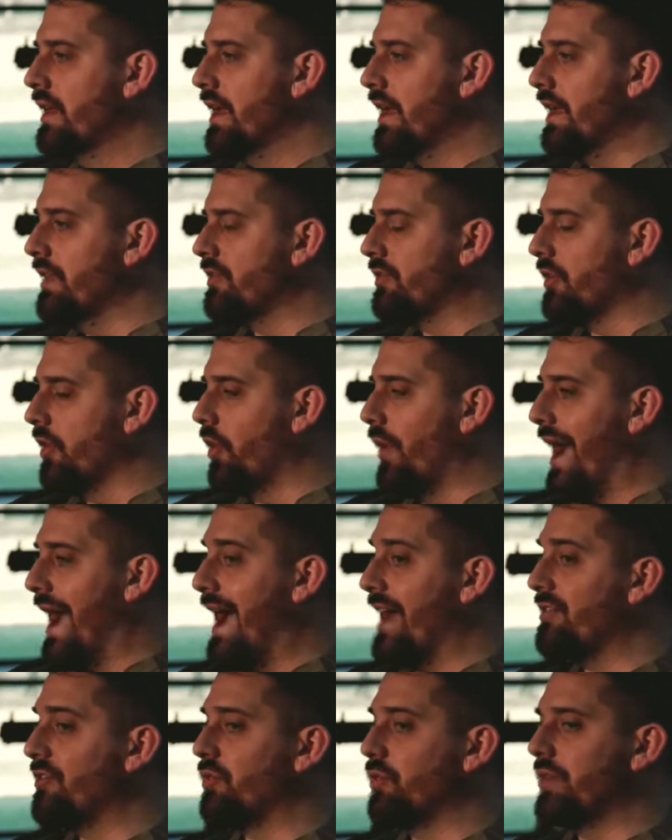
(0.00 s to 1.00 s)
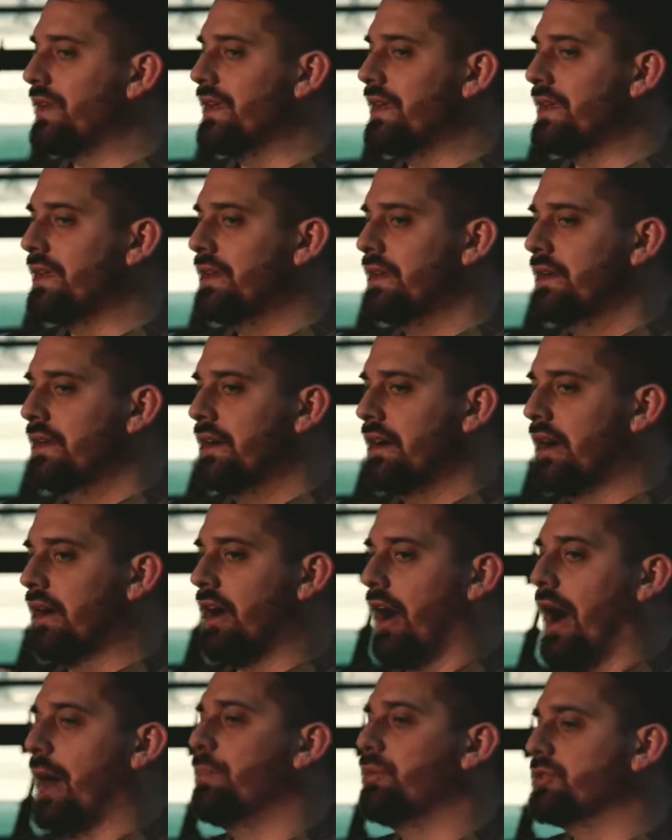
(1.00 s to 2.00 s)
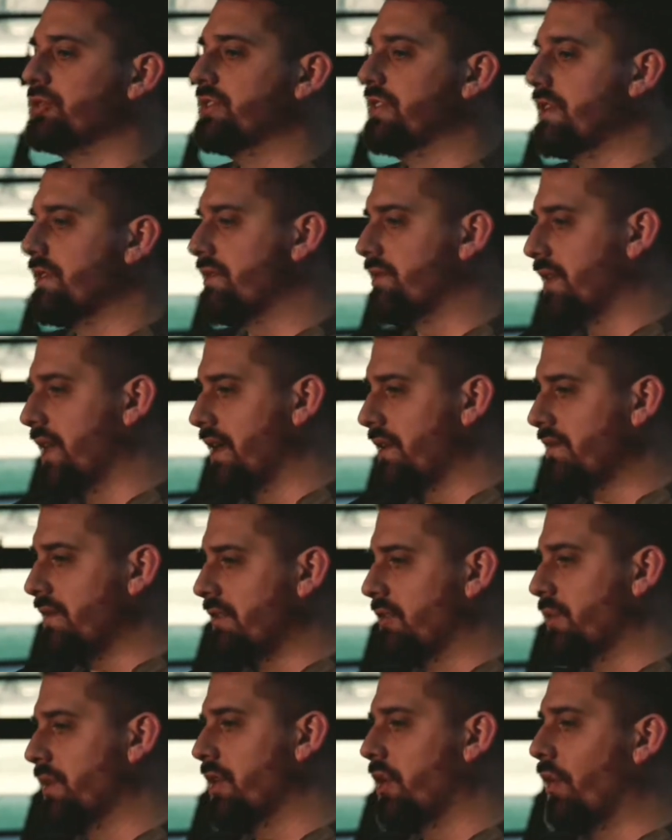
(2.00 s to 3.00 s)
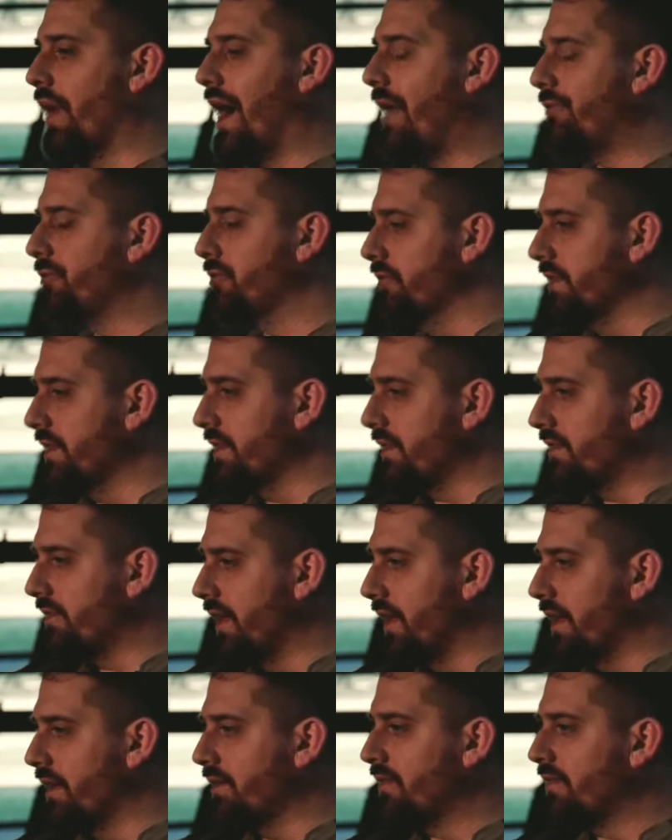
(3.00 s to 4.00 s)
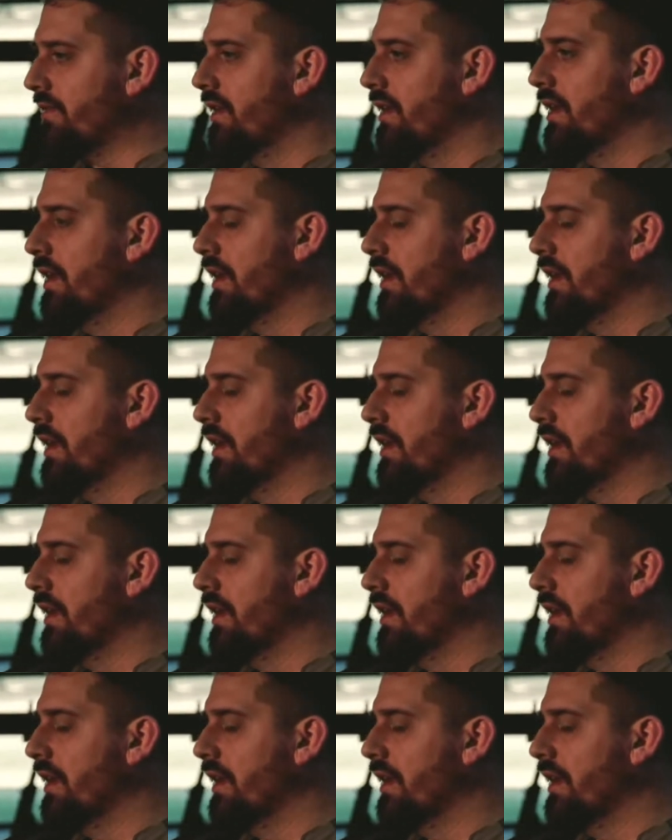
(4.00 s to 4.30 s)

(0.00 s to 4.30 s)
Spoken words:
And so as we accomplish these things, as we go after these things,